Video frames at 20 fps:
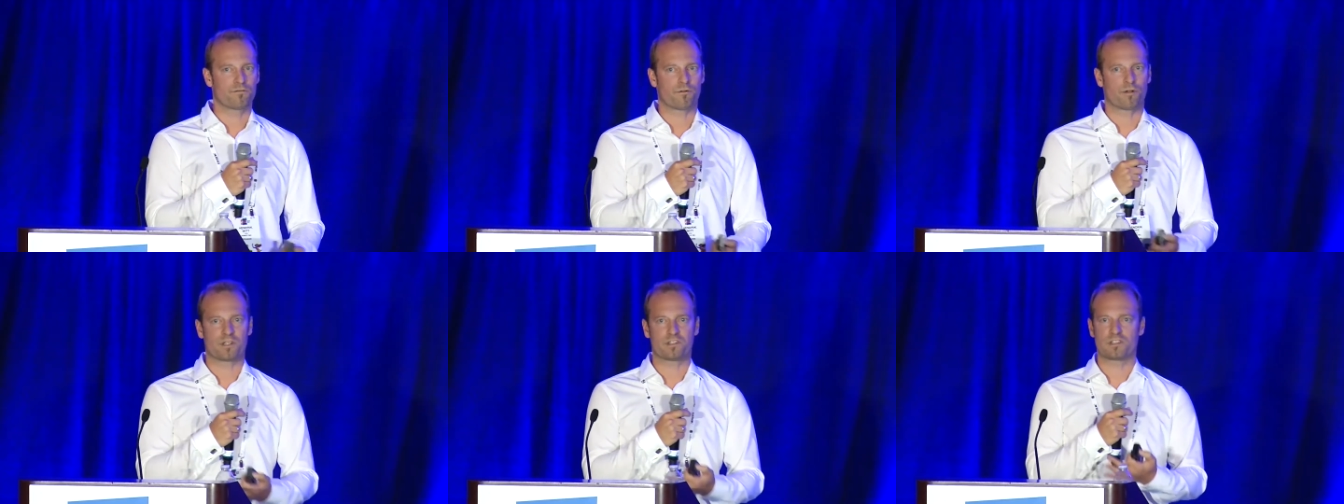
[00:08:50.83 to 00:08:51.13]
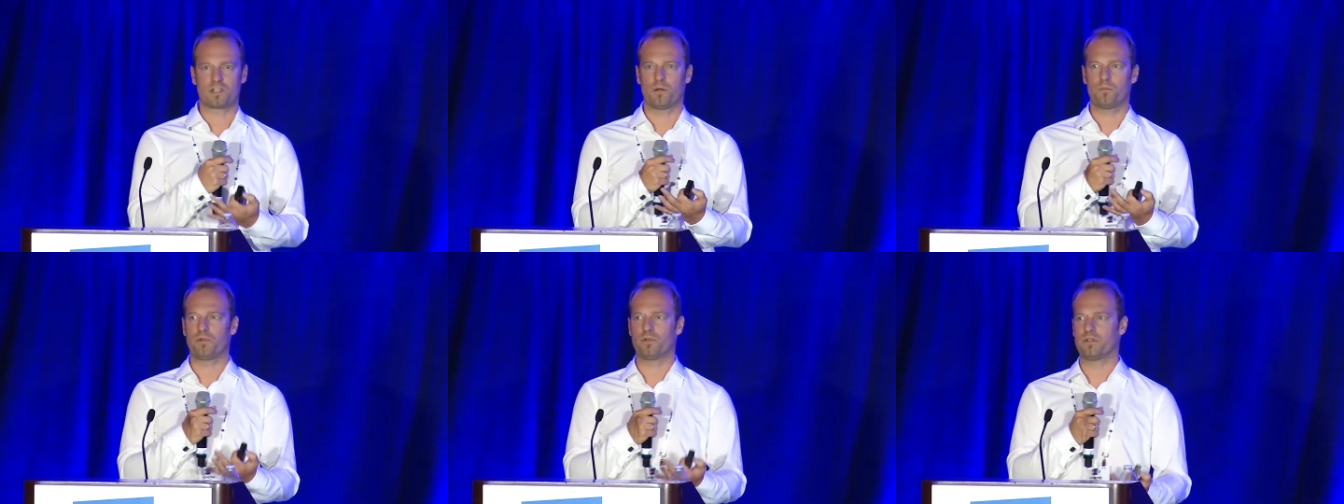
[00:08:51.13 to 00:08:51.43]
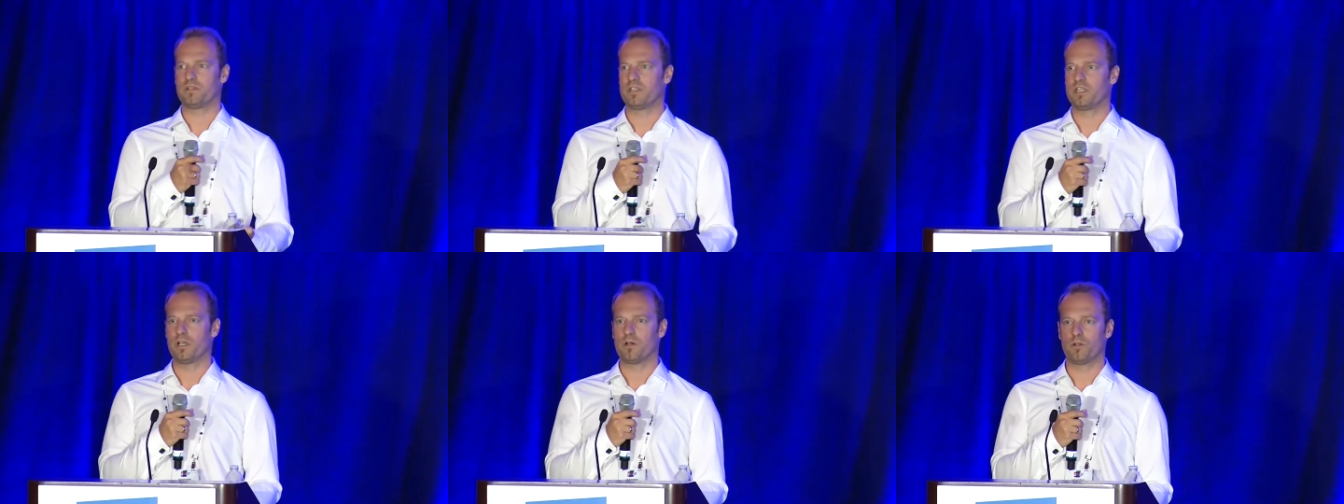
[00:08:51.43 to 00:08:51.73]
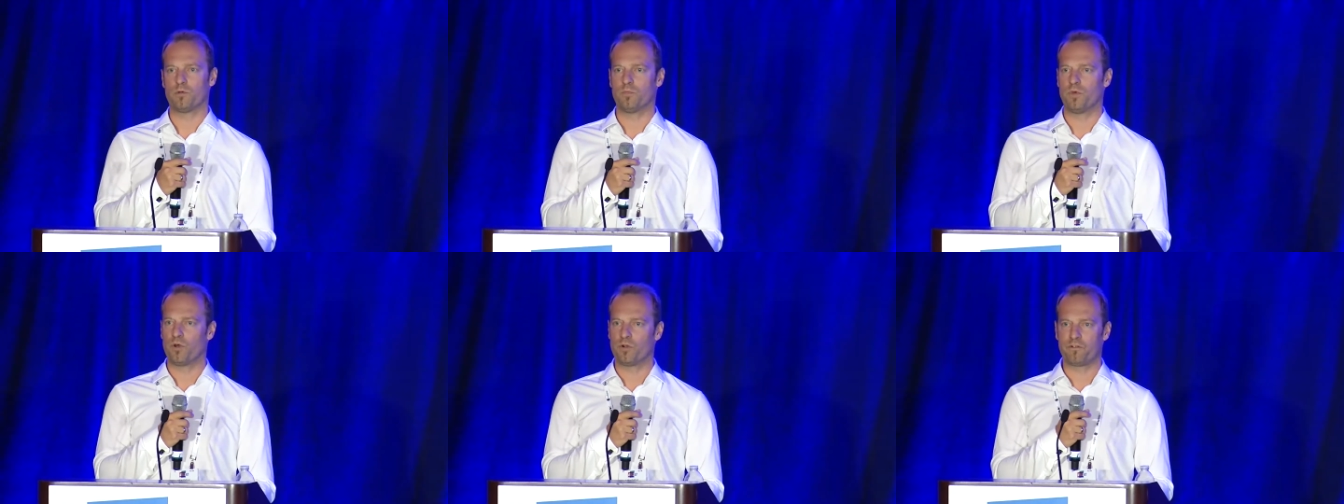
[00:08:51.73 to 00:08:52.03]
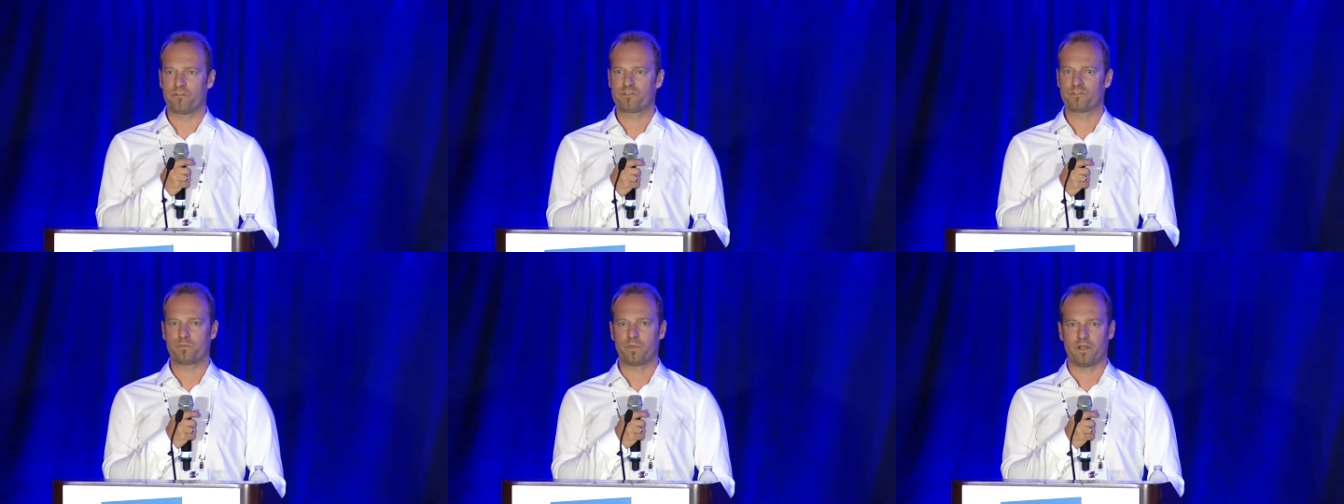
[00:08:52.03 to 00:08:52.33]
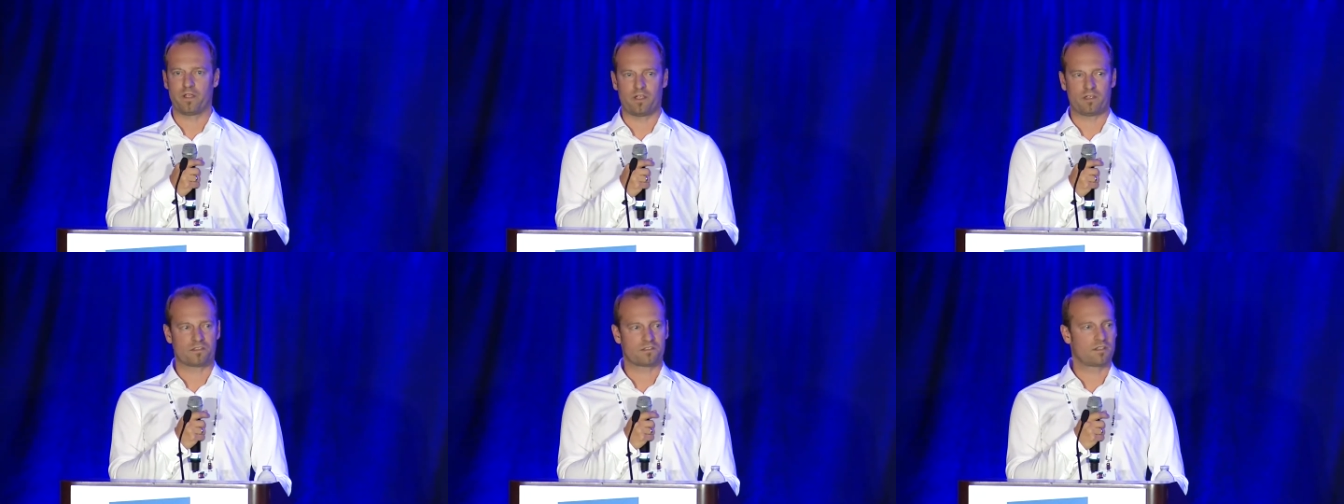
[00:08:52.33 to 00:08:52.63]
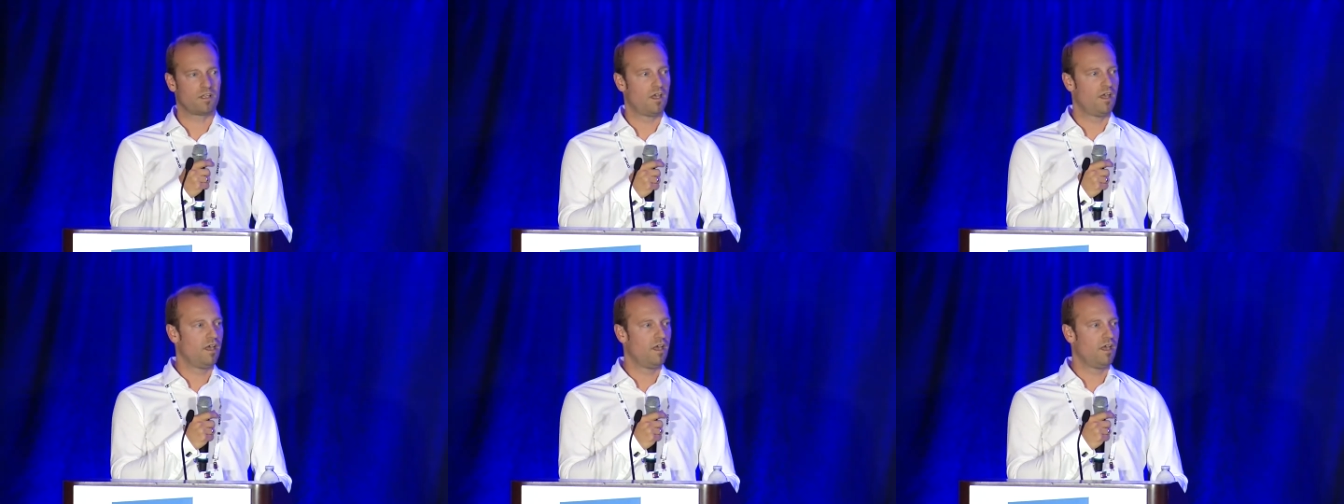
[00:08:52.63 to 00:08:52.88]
for example, in the automotive space,